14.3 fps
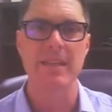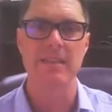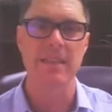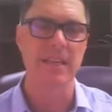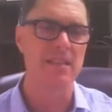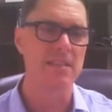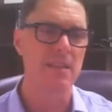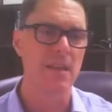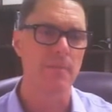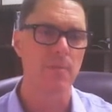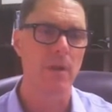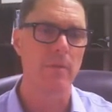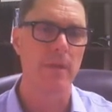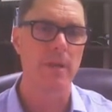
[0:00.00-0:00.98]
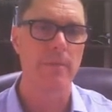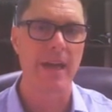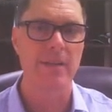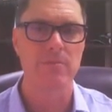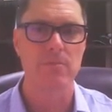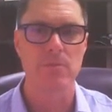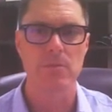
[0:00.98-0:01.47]
I think it's up probably
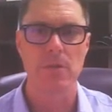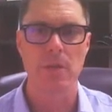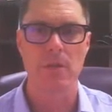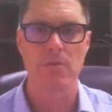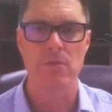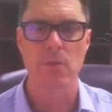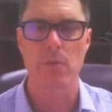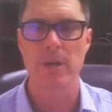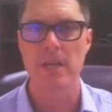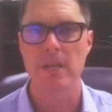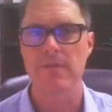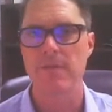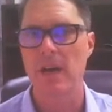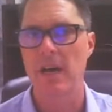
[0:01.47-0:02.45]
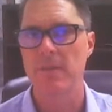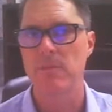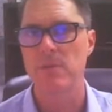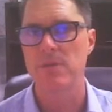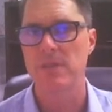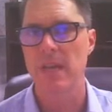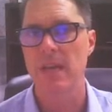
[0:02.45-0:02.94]
about
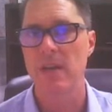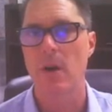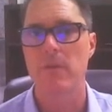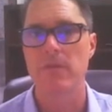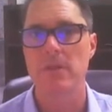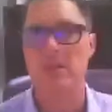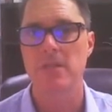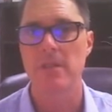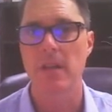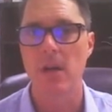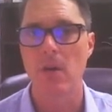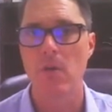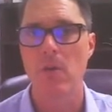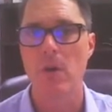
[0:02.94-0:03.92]
25% off its low,